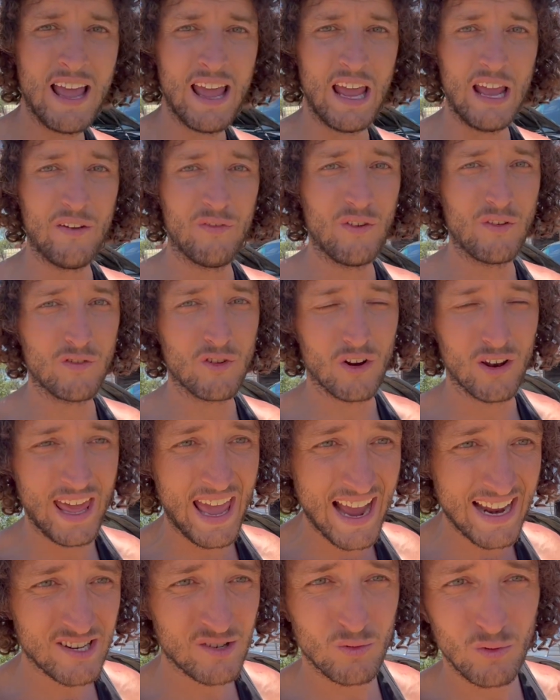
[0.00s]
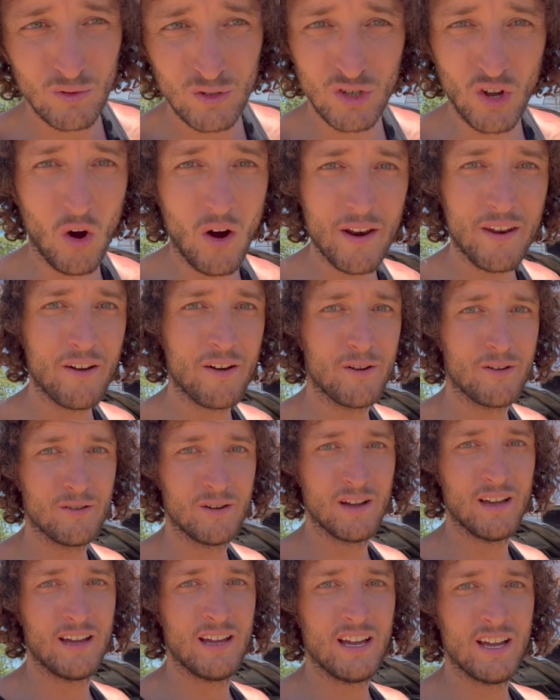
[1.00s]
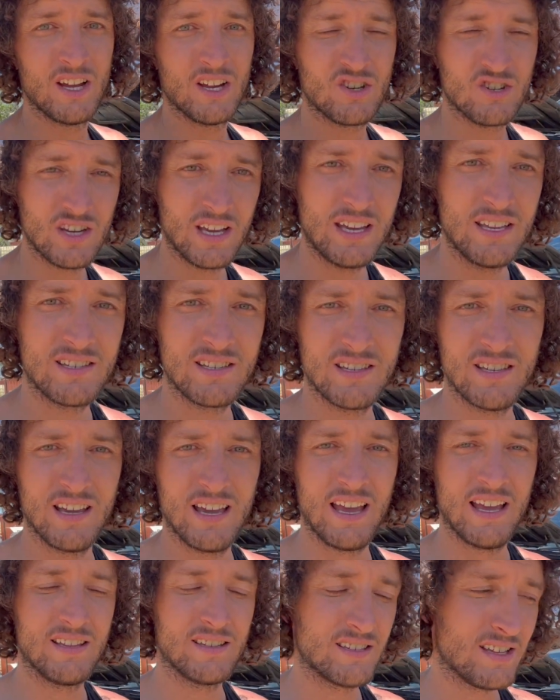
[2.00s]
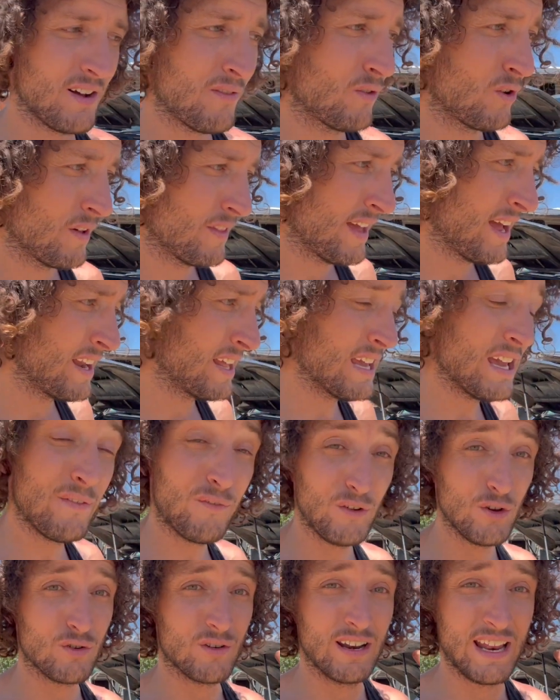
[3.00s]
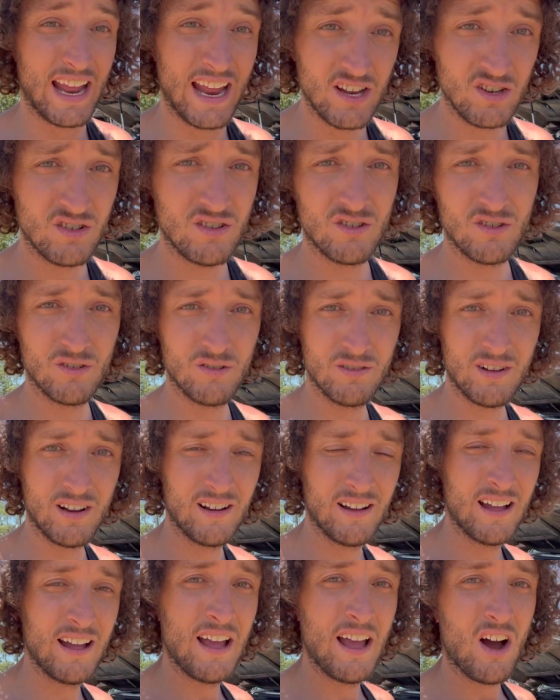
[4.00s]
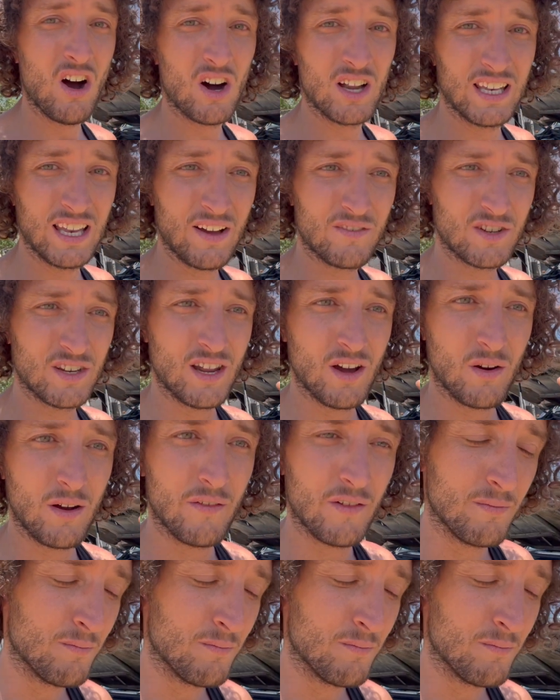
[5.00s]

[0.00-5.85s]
If you've got actual dyno sheets and stuff like that, if you're an engine tuner, I'd love to know even